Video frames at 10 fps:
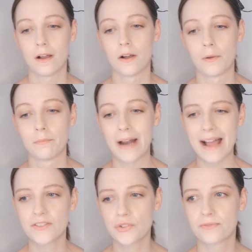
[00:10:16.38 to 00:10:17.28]
But
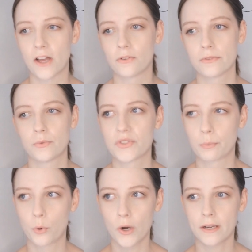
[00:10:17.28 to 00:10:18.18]
I just felt it was
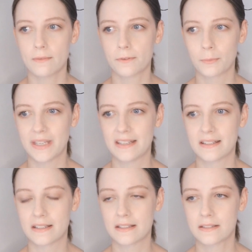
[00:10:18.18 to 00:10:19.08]
important for me
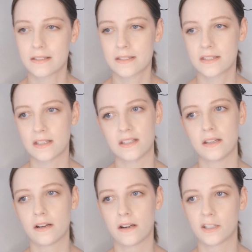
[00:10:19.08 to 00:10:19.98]
to sit
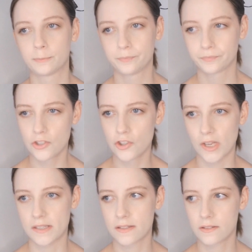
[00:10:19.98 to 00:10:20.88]
here and
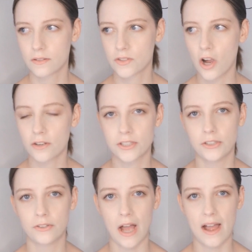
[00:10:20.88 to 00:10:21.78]
just talk
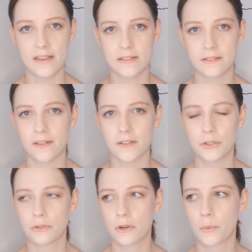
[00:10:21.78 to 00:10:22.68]
to you guys, let
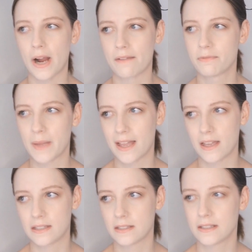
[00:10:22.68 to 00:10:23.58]
you know where I've
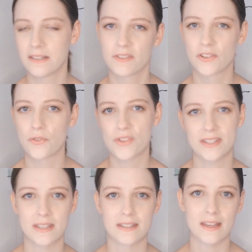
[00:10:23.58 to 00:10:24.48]
been, even though
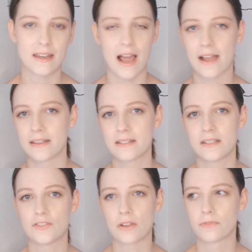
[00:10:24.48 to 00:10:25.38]
this isn't an
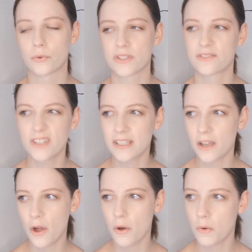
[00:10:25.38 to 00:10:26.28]
INTJ focused
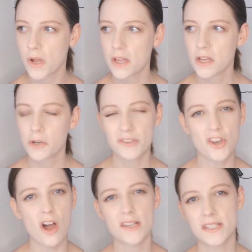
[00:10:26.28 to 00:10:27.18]
video,
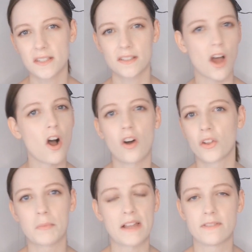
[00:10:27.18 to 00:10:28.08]
which honestly not
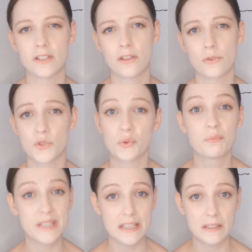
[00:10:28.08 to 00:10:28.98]
all of my videos
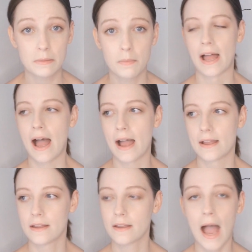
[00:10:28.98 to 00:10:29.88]
will be, but
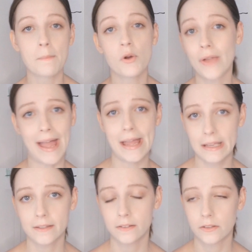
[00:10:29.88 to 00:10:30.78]
I'm
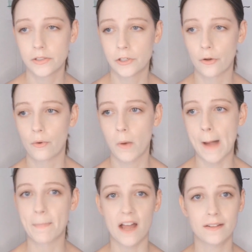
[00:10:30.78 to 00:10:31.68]
okay.
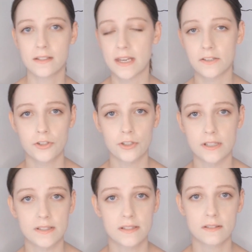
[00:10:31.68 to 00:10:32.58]
I'm not in a
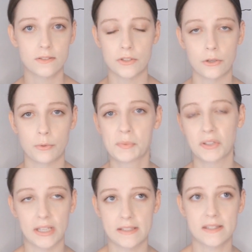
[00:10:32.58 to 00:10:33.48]
dangerous,
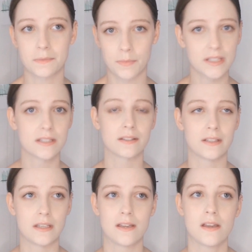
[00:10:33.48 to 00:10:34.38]
place
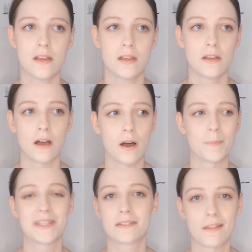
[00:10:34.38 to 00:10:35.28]
mentally.
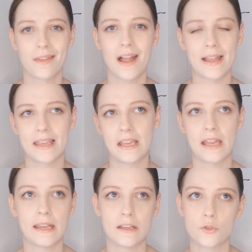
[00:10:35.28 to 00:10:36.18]
It's nothing I
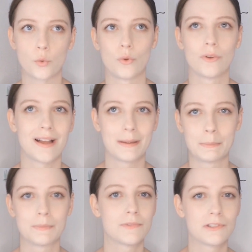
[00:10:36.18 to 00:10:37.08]
can't handle.
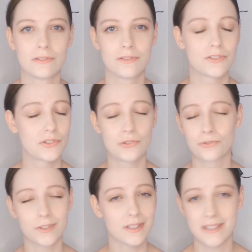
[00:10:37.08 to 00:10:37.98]
I'm just
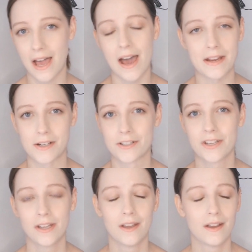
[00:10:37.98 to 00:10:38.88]
really tired.
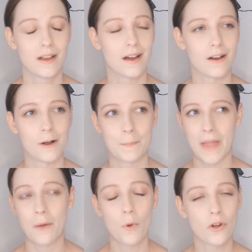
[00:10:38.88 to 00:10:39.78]

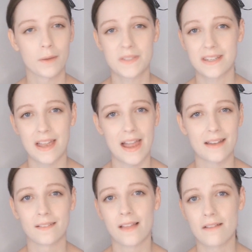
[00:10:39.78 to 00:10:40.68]
I woke up today
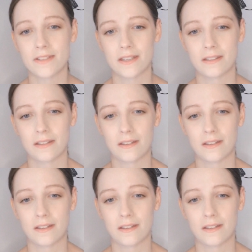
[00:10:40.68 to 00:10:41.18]
at 11,